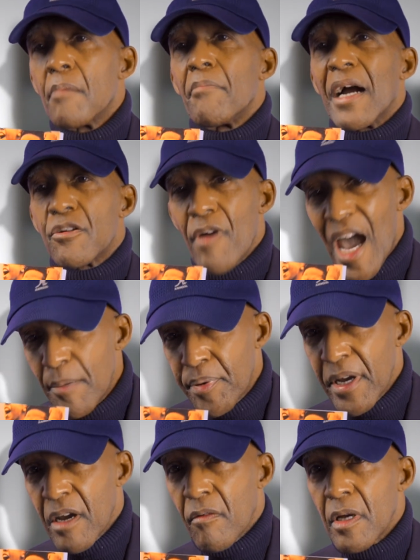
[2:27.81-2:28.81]
my
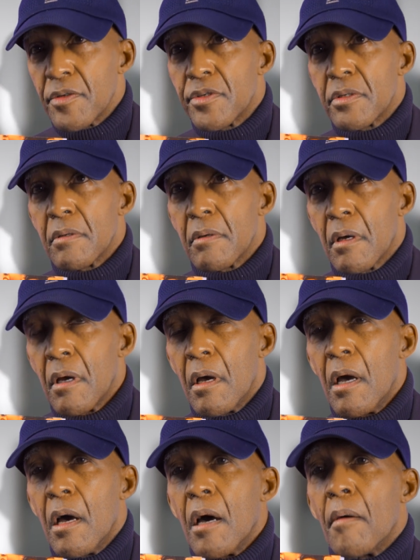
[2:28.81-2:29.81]
grandparents,
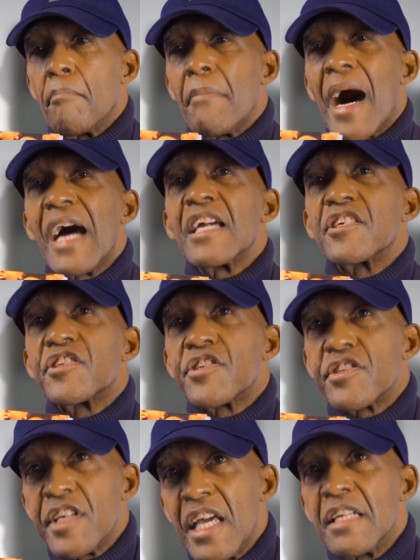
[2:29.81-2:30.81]
my
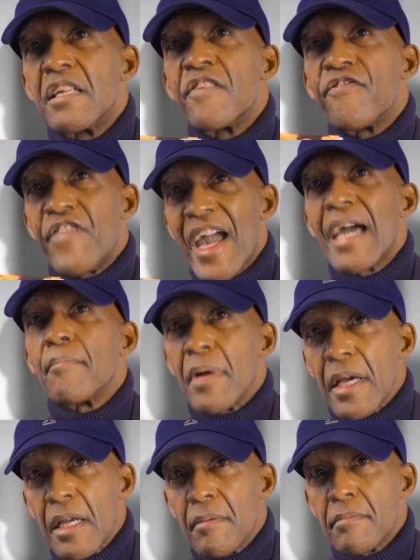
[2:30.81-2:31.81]
extended
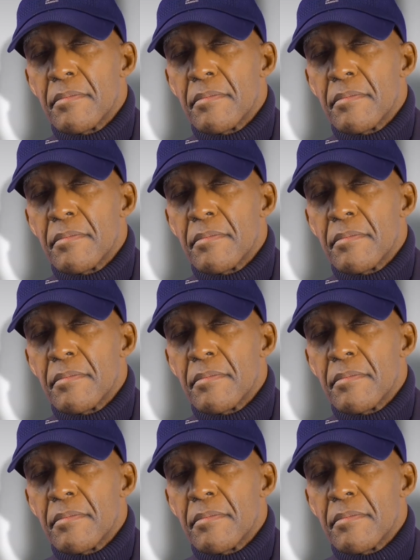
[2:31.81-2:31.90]
family